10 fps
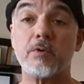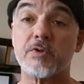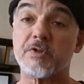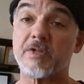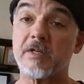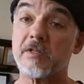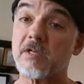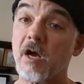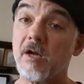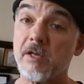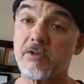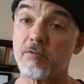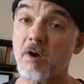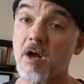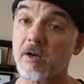that uses an
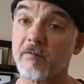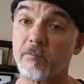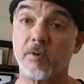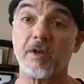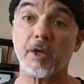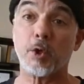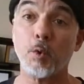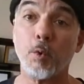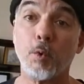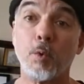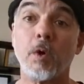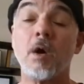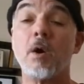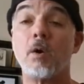interrogative word like who